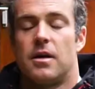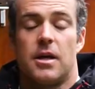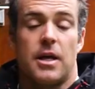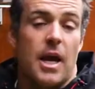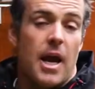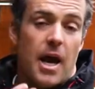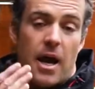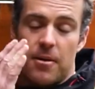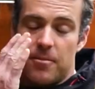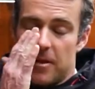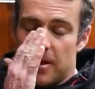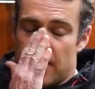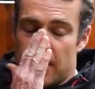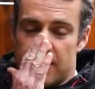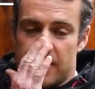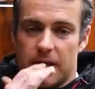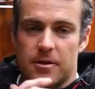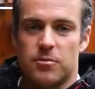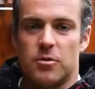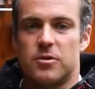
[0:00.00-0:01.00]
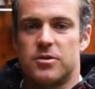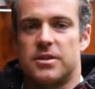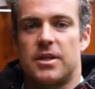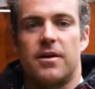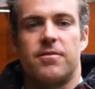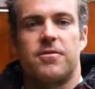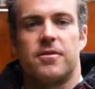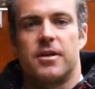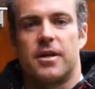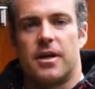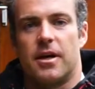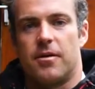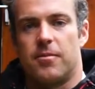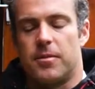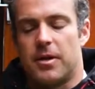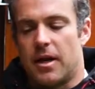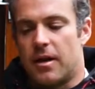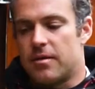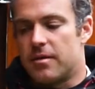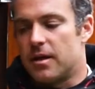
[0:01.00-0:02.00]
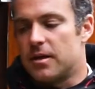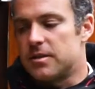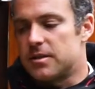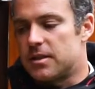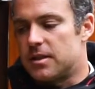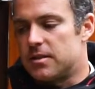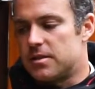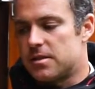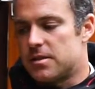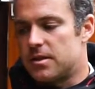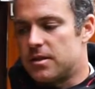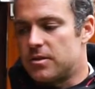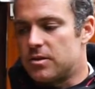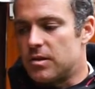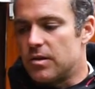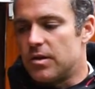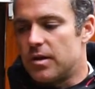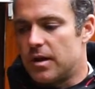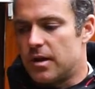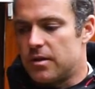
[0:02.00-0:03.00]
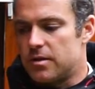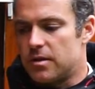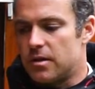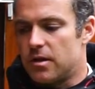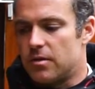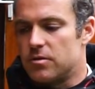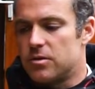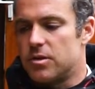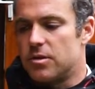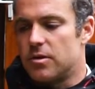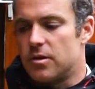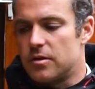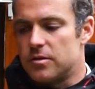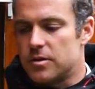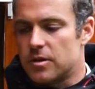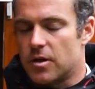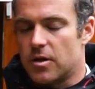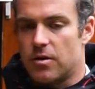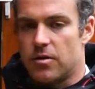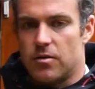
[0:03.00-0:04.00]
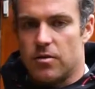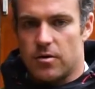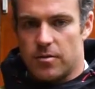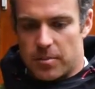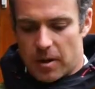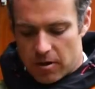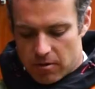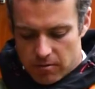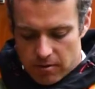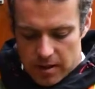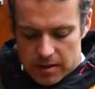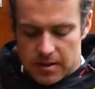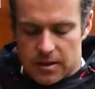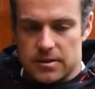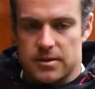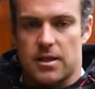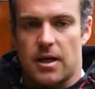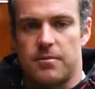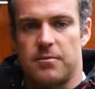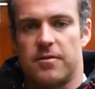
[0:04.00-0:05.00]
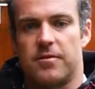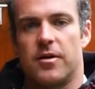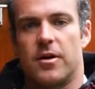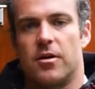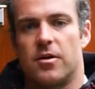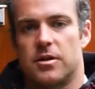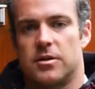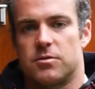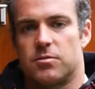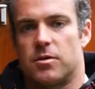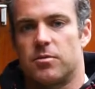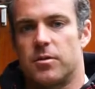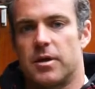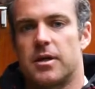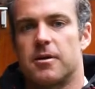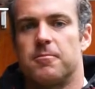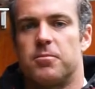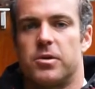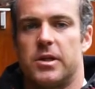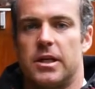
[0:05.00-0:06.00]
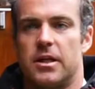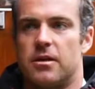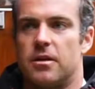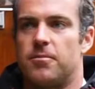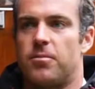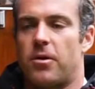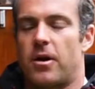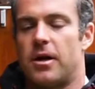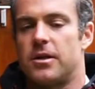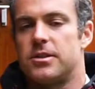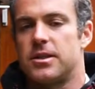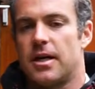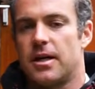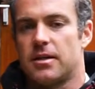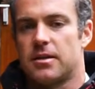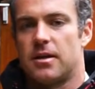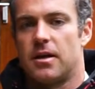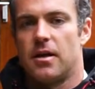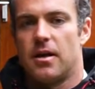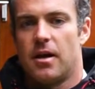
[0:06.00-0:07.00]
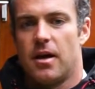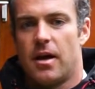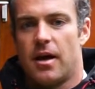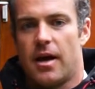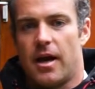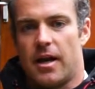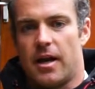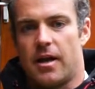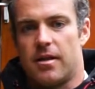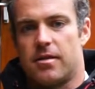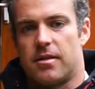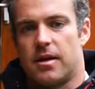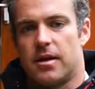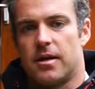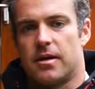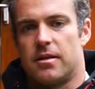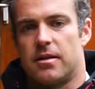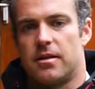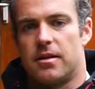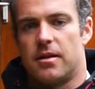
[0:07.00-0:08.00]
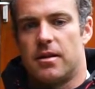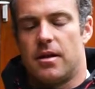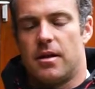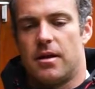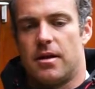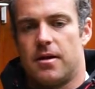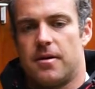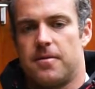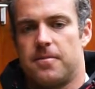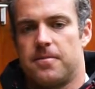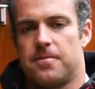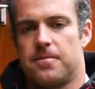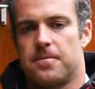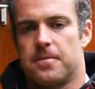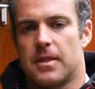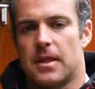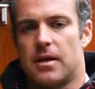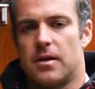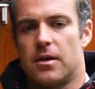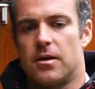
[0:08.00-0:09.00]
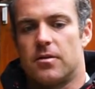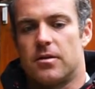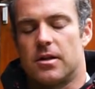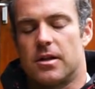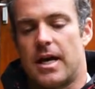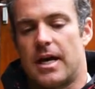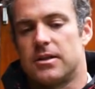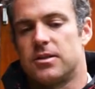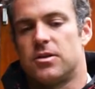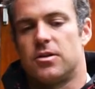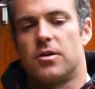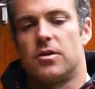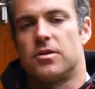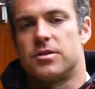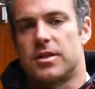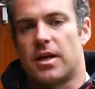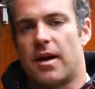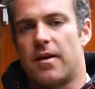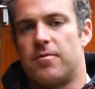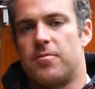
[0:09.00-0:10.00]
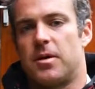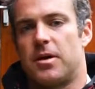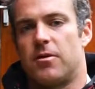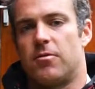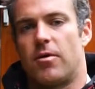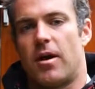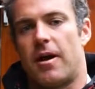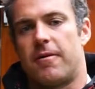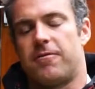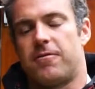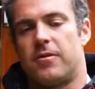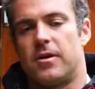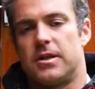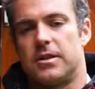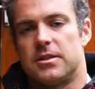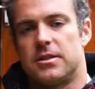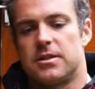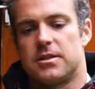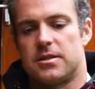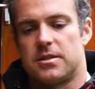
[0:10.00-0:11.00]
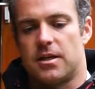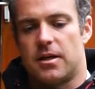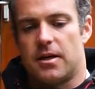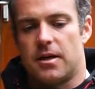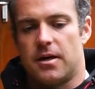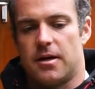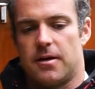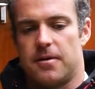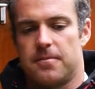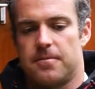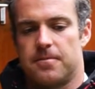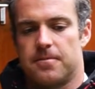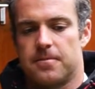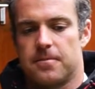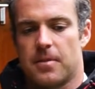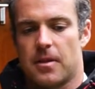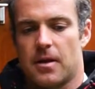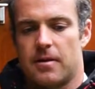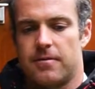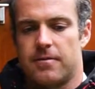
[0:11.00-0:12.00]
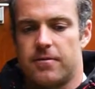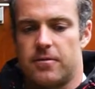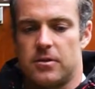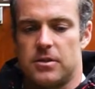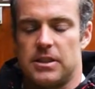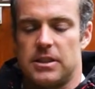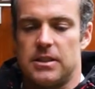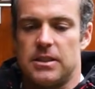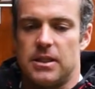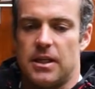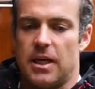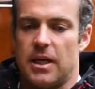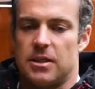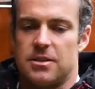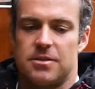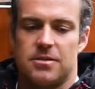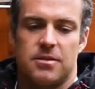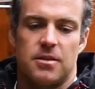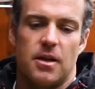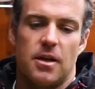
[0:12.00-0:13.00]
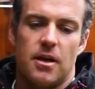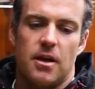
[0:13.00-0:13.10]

Yeah, I think most definitely. I think since the 2 years ago, about right this time of year is when we completed the project, and I think in in the last 2 years I've been a reference for TTS,